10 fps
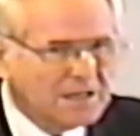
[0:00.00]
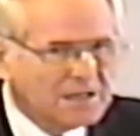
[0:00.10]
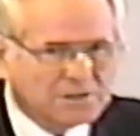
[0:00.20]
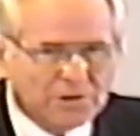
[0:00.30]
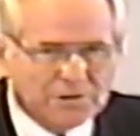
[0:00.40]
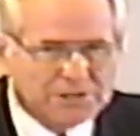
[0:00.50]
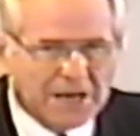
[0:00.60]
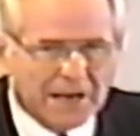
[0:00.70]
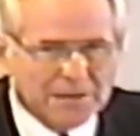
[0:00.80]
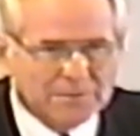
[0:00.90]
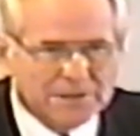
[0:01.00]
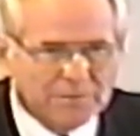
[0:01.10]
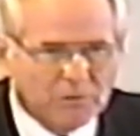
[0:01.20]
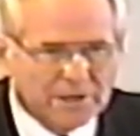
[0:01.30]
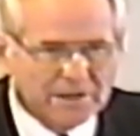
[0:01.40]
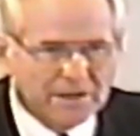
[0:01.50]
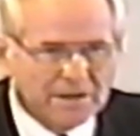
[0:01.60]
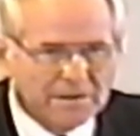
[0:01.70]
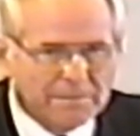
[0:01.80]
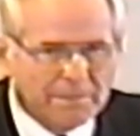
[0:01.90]
So there's an element of
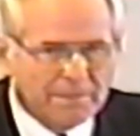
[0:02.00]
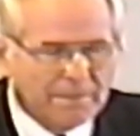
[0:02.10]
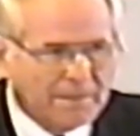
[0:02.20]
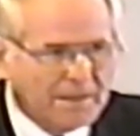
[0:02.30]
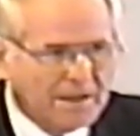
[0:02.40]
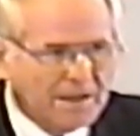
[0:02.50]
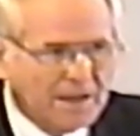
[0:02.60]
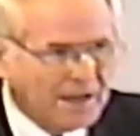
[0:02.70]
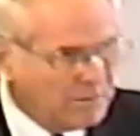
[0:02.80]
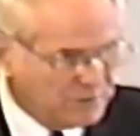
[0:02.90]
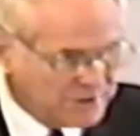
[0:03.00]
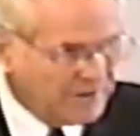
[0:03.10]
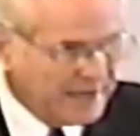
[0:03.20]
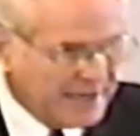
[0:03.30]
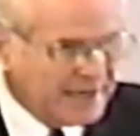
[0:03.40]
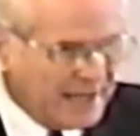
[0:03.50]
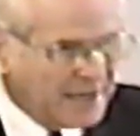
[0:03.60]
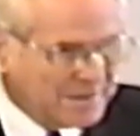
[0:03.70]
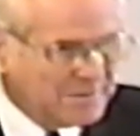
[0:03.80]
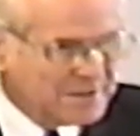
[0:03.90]
wonder was there not an
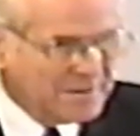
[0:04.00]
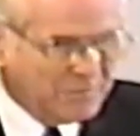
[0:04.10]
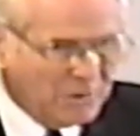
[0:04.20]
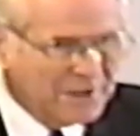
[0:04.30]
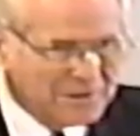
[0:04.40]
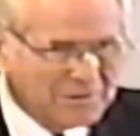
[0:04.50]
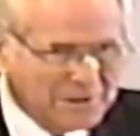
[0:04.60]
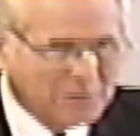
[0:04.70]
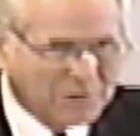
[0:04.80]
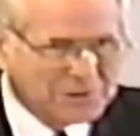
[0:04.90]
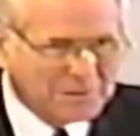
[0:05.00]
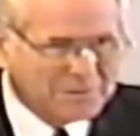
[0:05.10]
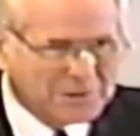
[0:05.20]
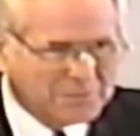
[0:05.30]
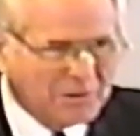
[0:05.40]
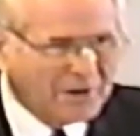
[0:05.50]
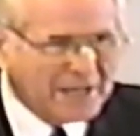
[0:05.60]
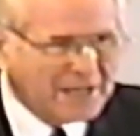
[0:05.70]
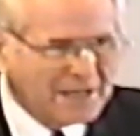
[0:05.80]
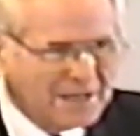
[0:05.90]
element of wonder in the worship this
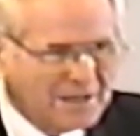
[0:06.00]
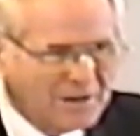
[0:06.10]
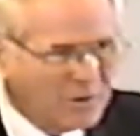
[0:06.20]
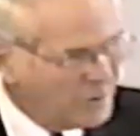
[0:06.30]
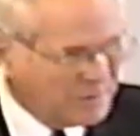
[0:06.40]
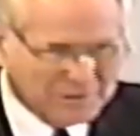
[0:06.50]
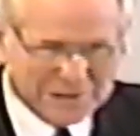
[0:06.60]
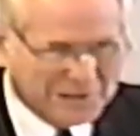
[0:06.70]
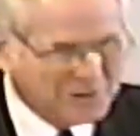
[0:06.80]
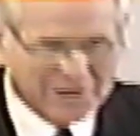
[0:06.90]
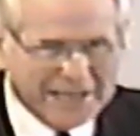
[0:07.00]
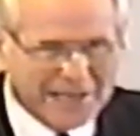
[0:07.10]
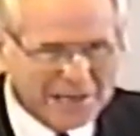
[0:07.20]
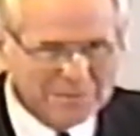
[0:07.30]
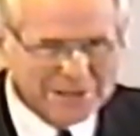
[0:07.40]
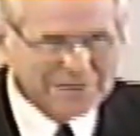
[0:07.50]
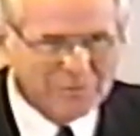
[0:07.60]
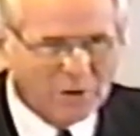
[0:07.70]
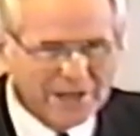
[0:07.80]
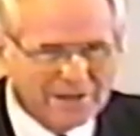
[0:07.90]
morning? Oh, there was a great element of
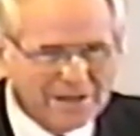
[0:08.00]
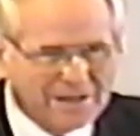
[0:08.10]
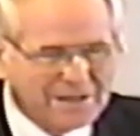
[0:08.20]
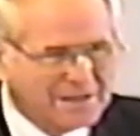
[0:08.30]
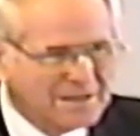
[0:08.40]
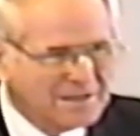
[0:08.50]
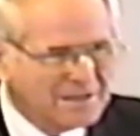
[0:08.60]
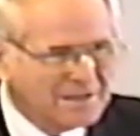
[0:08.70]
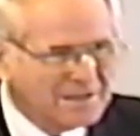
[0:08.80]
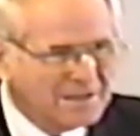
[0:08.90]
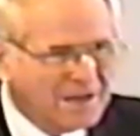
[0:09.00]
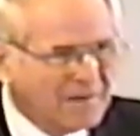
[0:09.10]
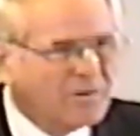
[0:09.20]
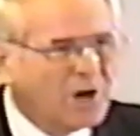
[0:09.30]
wonder, of